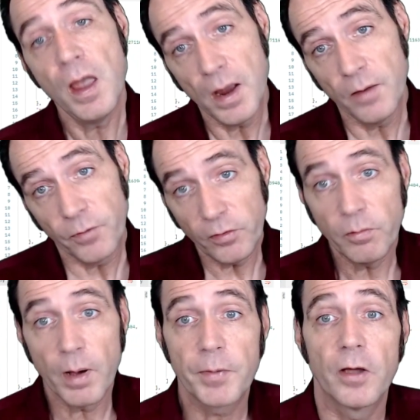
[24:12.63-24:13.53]
In future
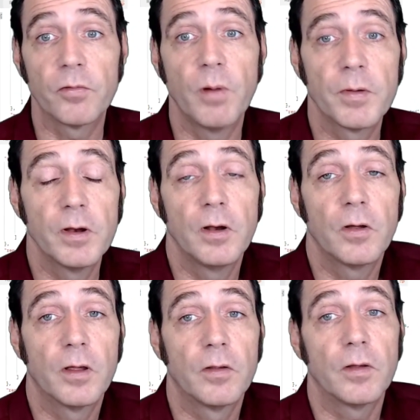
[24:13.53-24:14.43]
webcasts, what I'm going to
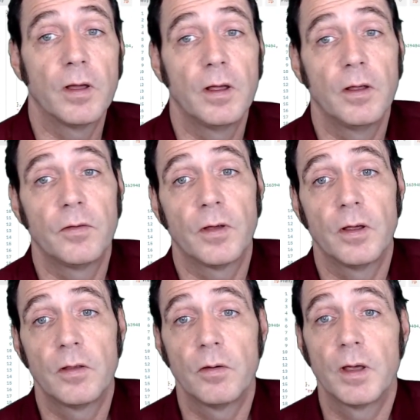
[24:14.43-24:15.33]
look at is
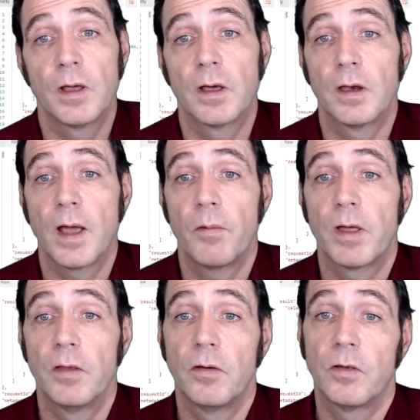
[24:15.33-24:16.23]
doing and how we
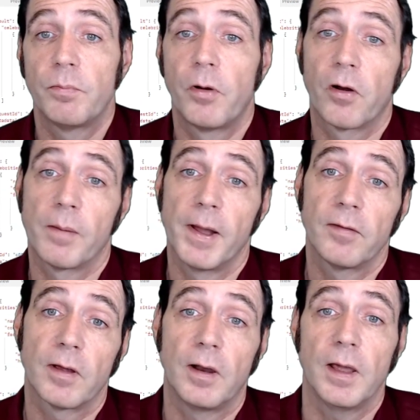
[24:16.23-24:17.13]
can do this
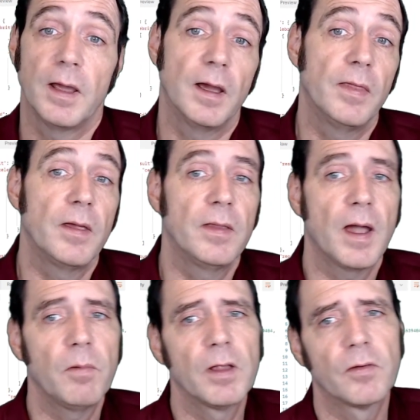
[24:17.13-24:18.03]
programmatically, and then
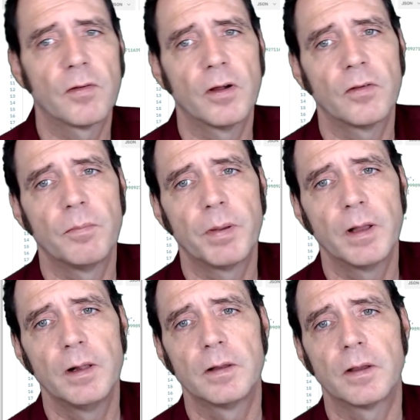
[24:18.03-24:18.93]
how we can start to
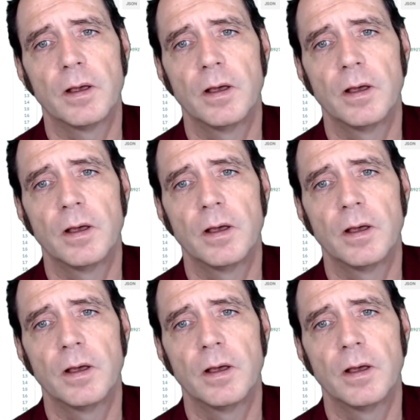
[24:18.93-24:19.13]
build